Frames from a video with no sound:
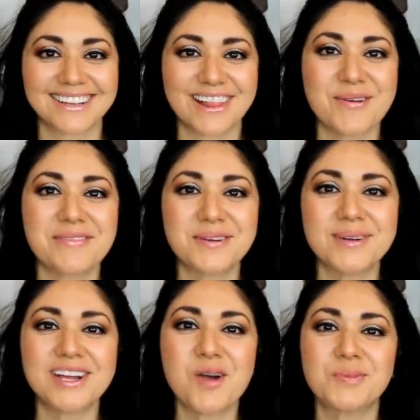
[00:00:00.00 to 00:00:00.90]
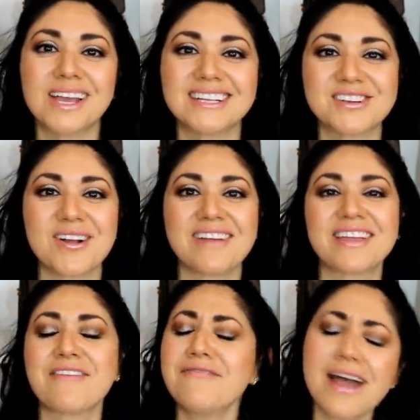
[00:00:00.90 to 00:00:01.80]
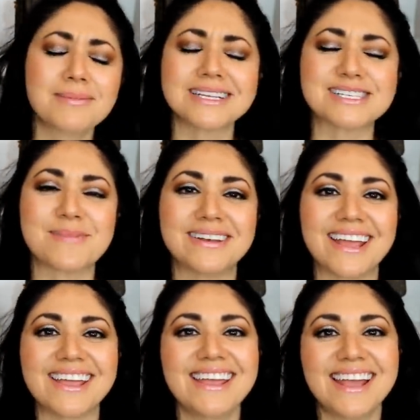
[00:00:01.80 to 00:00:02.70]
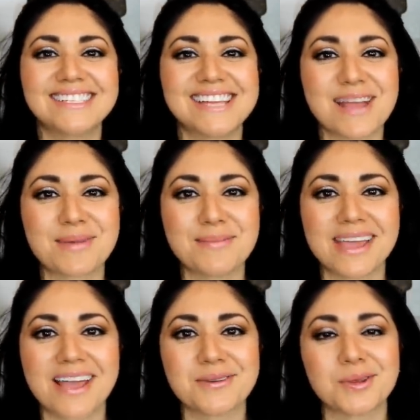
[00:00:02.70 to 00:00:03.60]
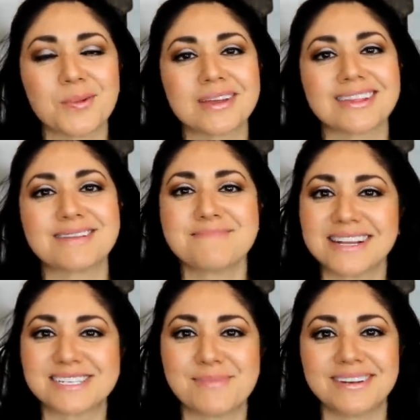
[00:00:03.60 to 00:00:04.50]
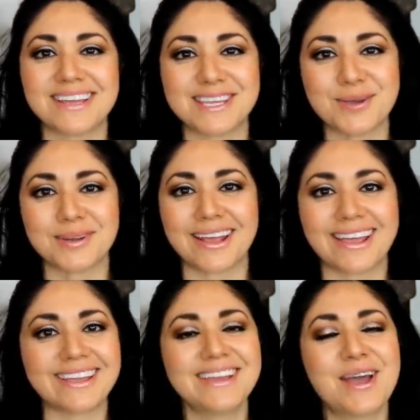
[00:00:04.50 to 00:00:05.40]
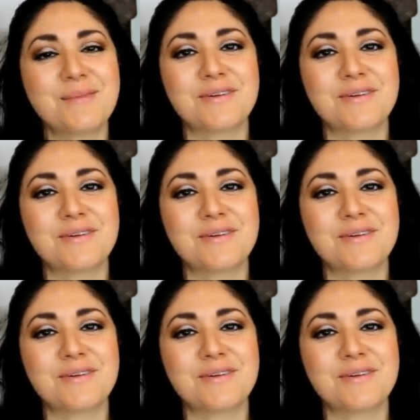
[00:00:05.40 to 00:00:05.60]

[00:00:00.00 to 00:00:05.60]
Hello everyone, I hope you guys are all having a fabulous Monday. Today I'm coming at you with our weekly Minks Monday Q&A.